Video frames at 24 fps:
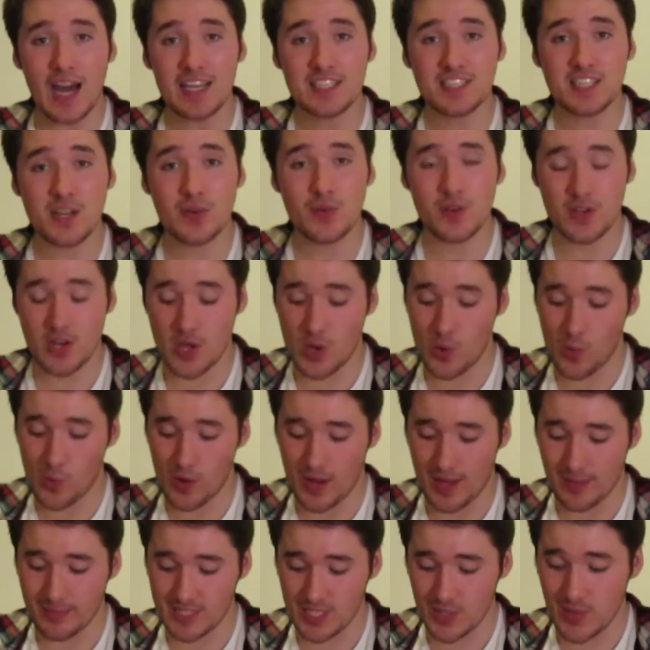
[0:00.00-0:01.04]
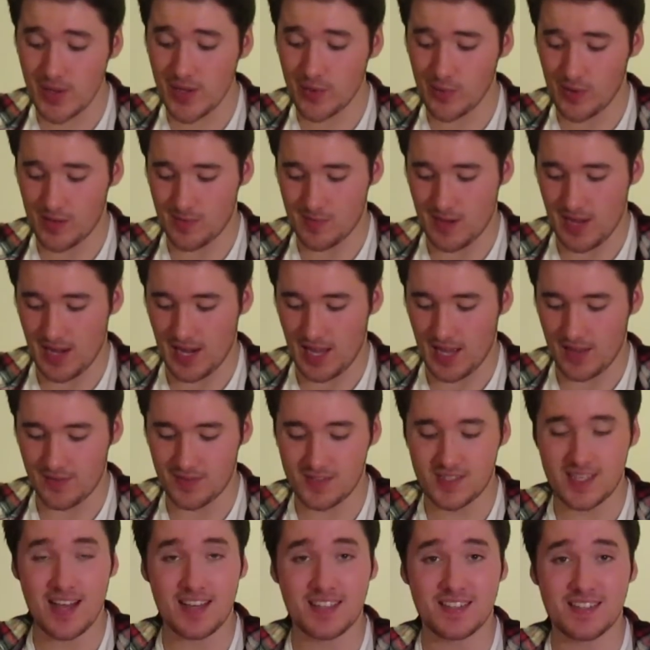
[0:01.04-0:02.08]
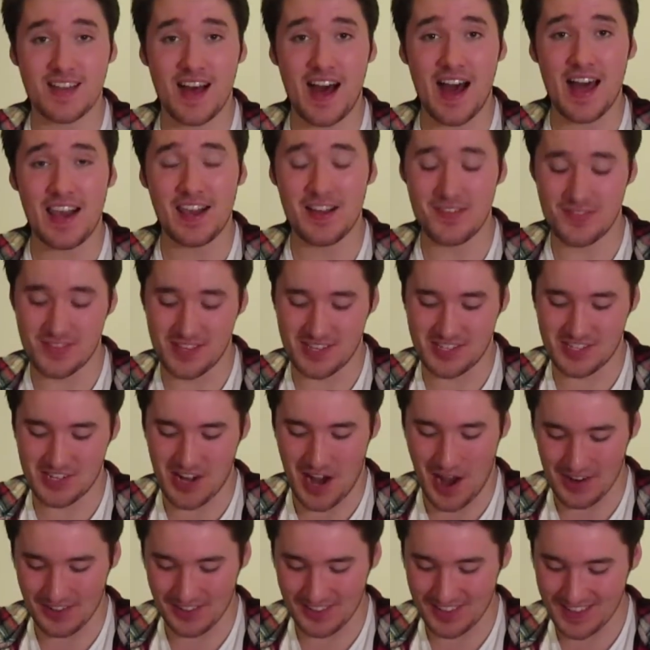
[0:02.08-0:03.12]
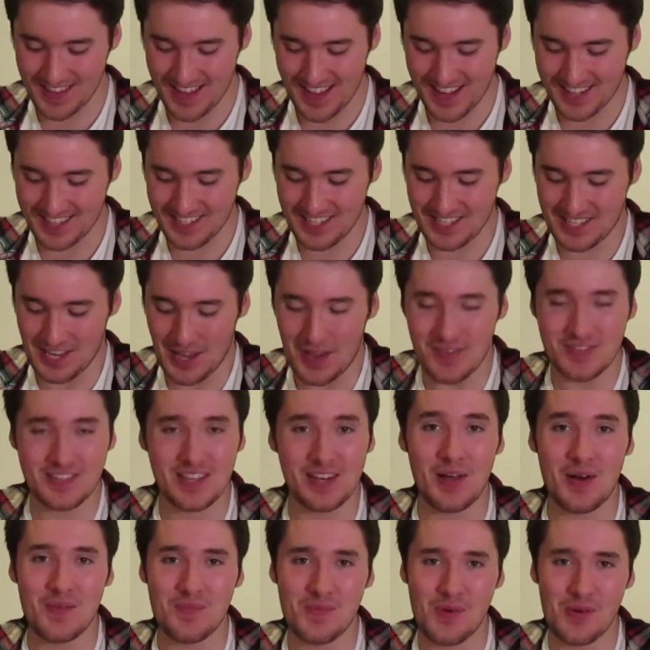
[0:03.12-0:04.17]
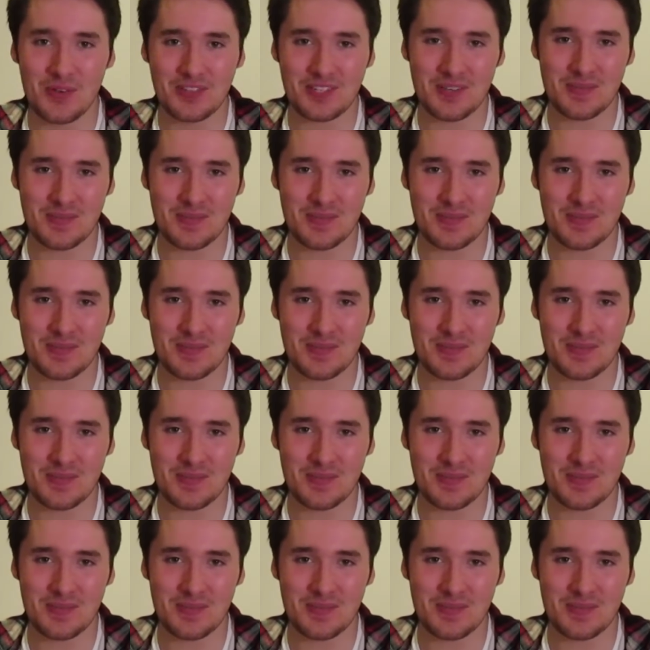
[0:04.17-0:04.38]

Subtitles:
I don't know what I'm doing with my life says, I love this channel. It deserves a lot more